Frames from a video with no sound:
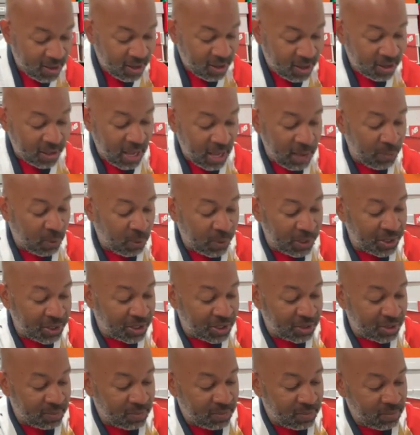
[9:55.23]

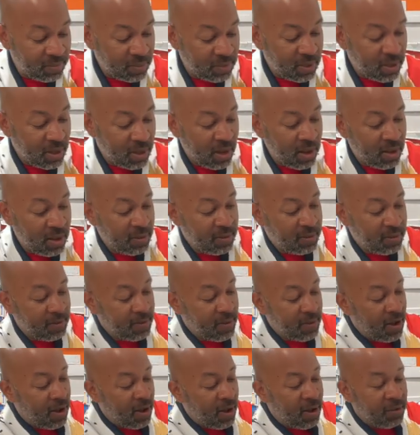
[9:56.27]
collaboration
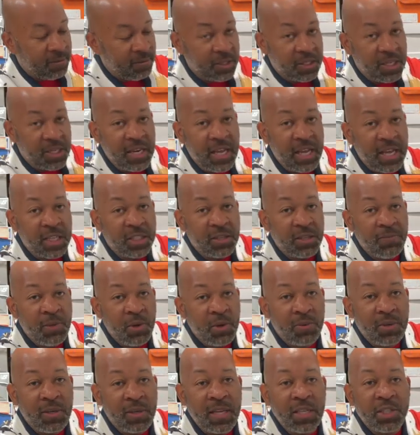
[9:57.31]
of the Teenage
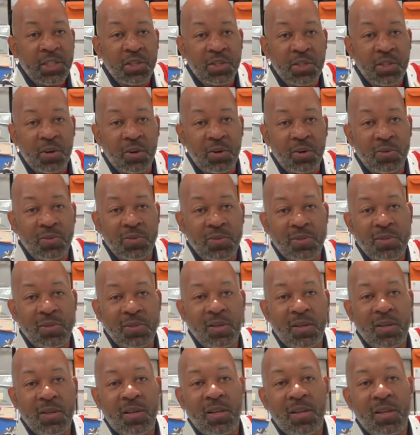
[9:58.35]
Mutant Ninja Turtles
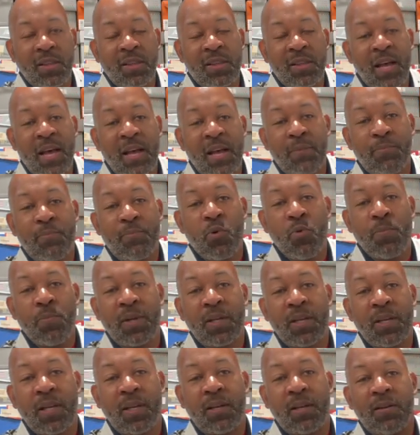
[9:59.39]
that
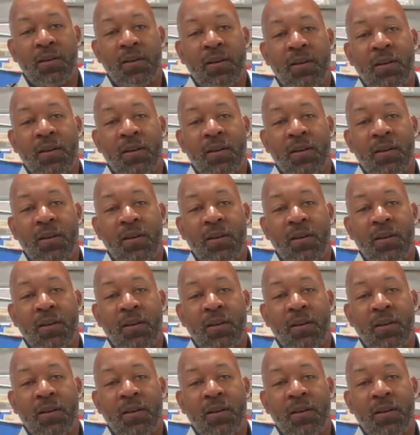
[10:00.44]
Puma did.